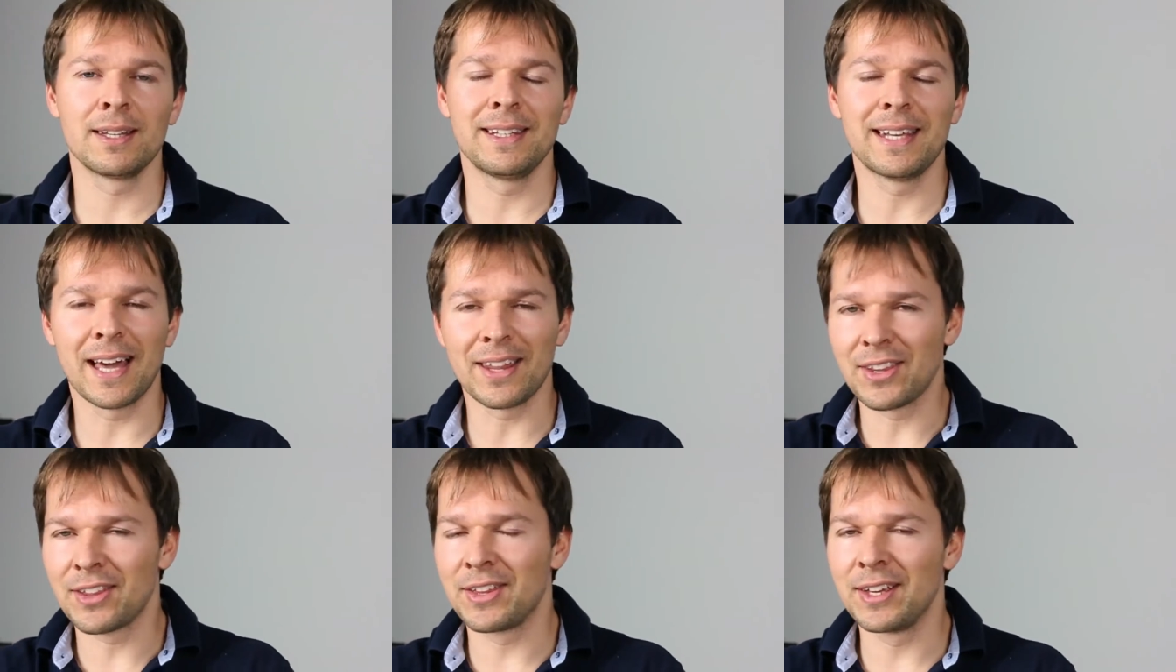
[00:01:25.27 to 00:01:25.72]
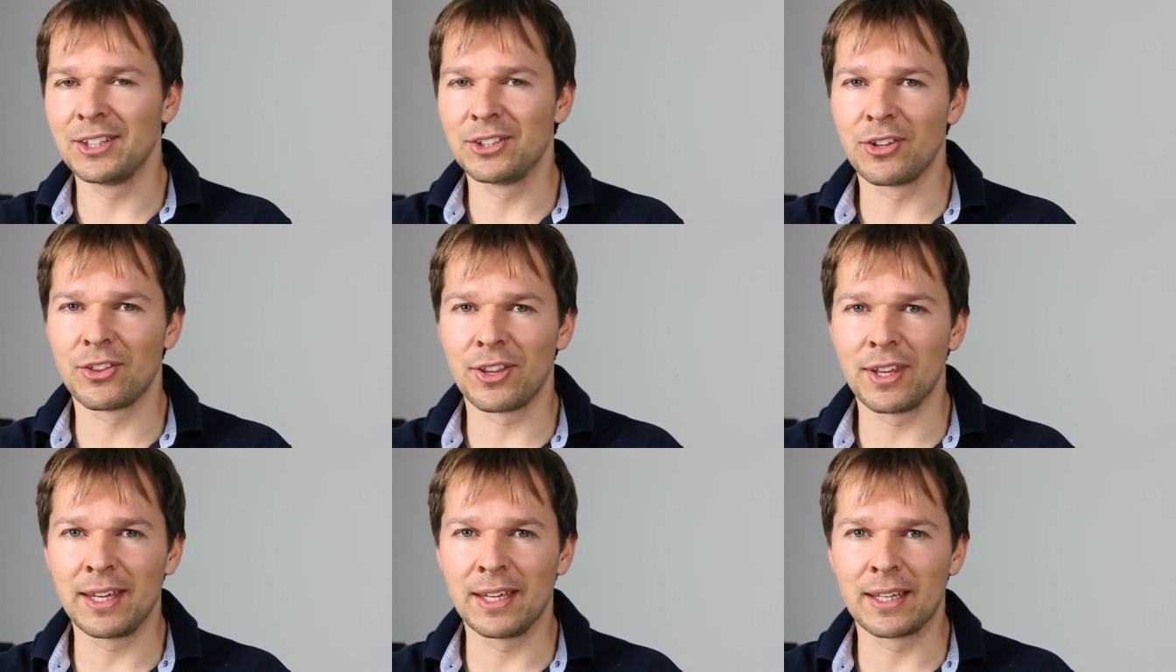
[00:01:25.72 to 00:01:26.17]
The other thing
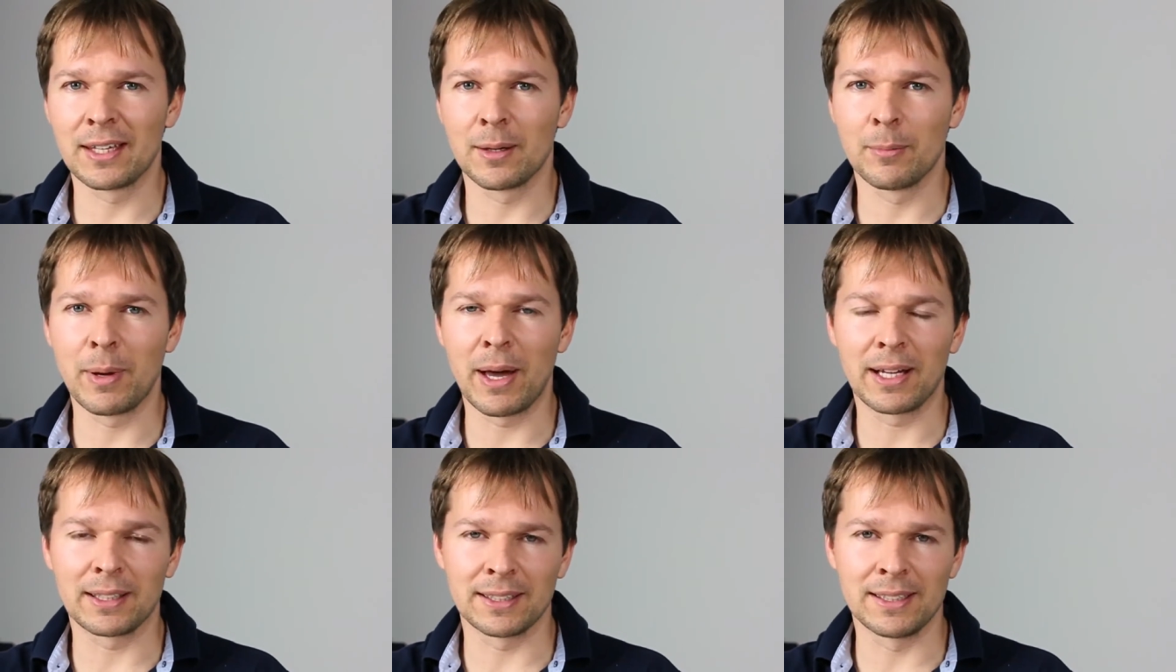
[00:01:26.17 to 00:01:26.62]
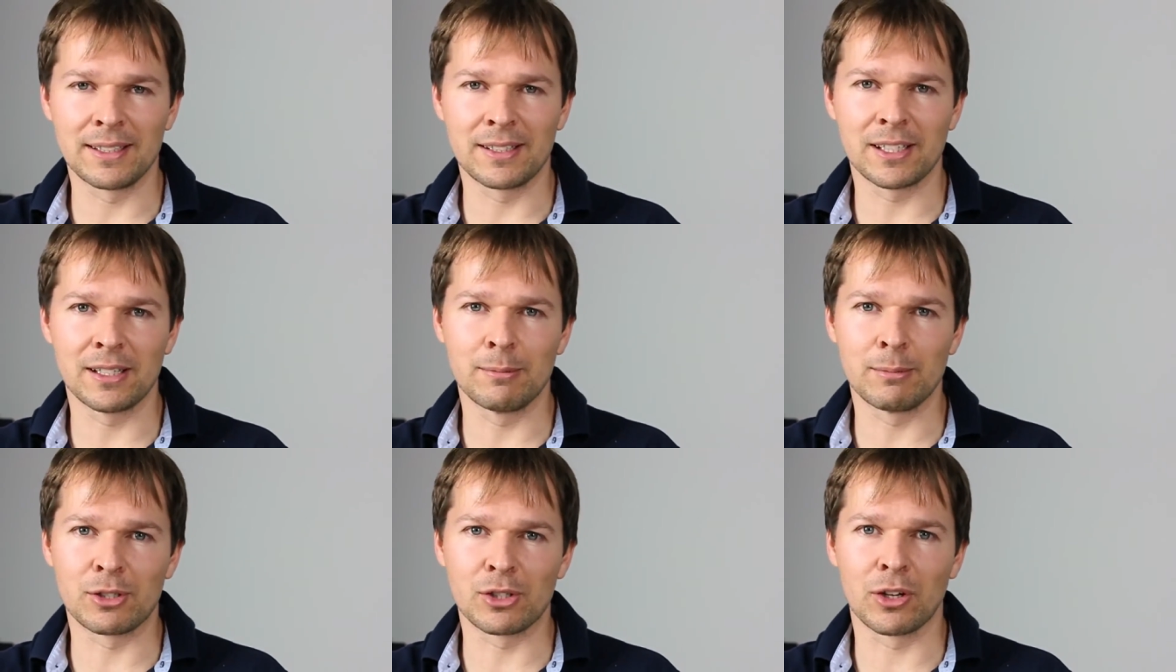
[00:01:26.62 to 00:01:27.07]
to think about in
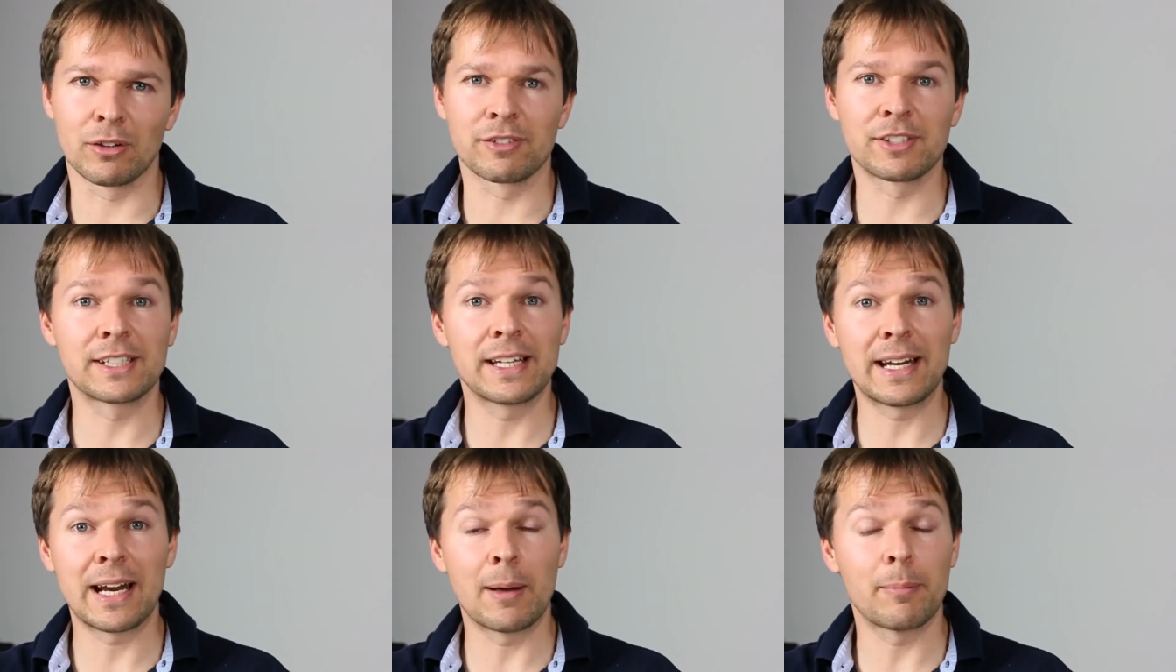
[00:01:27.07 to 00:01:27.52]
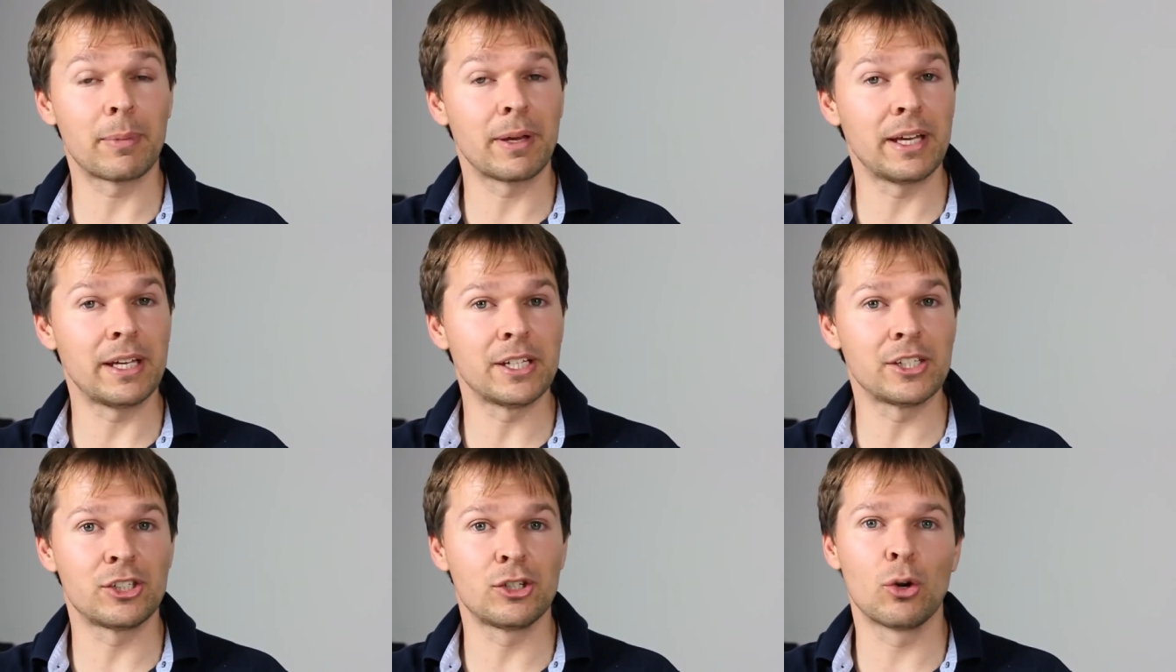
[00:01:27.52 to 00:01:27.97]
terms of
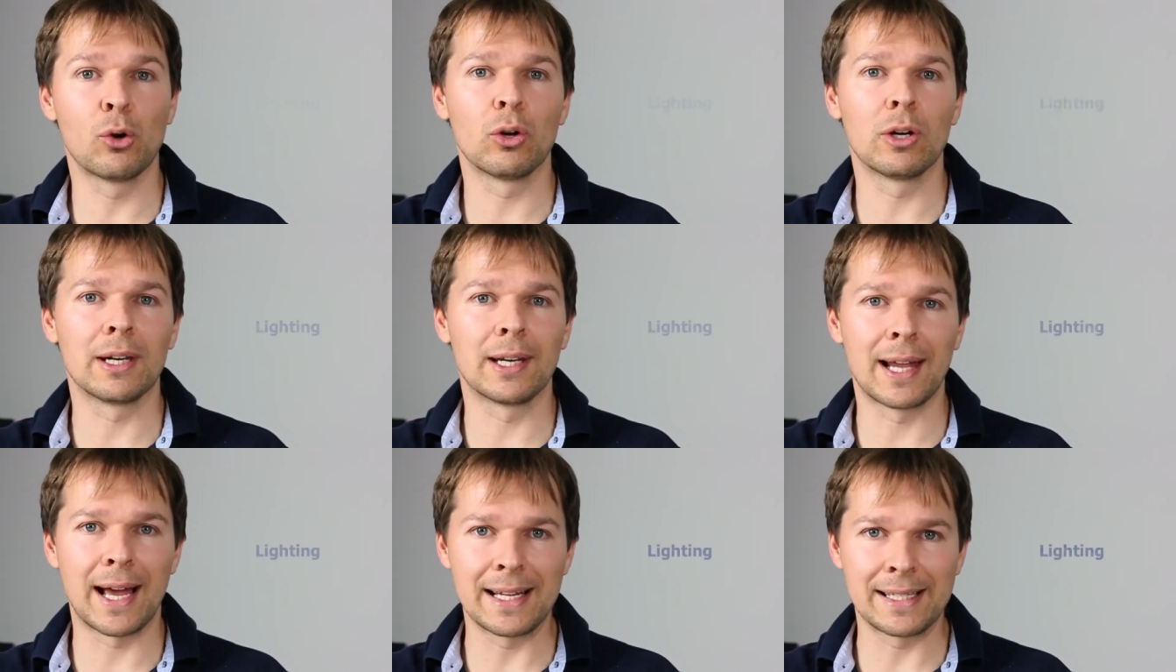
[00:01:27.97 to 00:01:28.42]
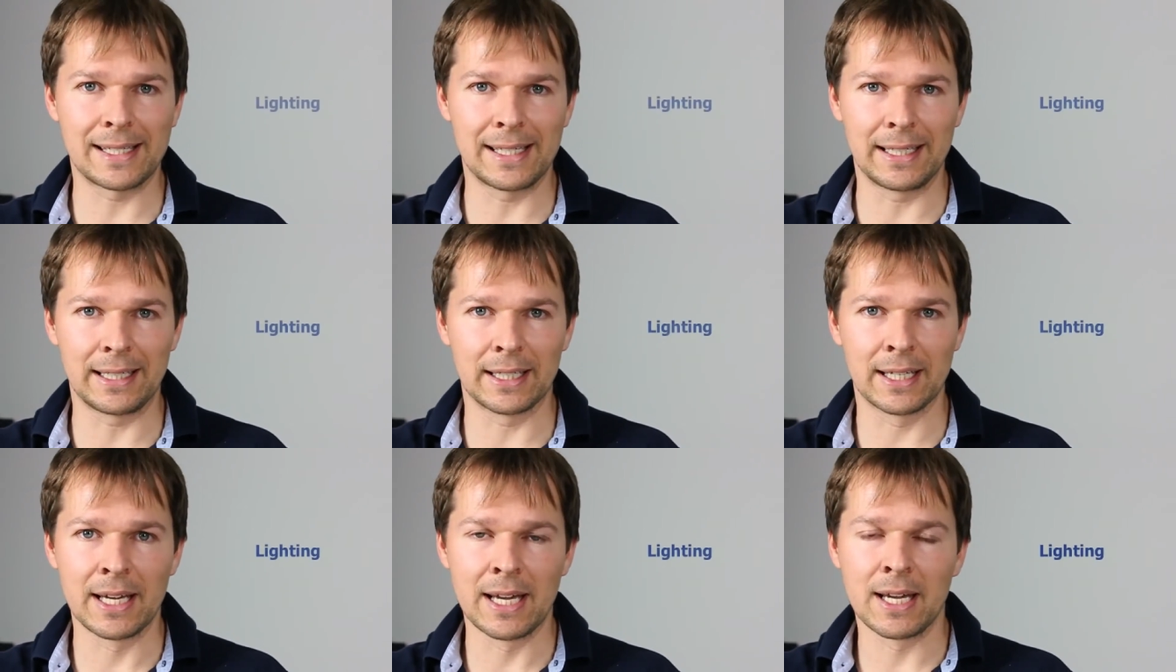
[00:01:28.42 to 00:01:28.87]
setup is your
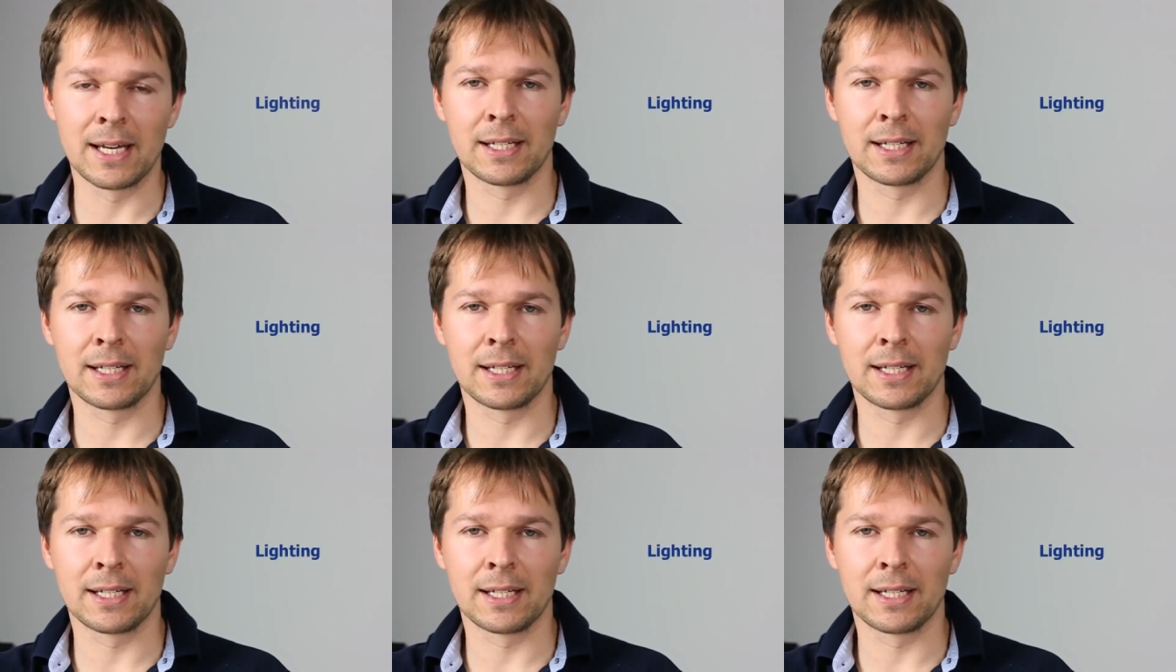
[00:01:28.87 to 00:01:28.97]
lighting.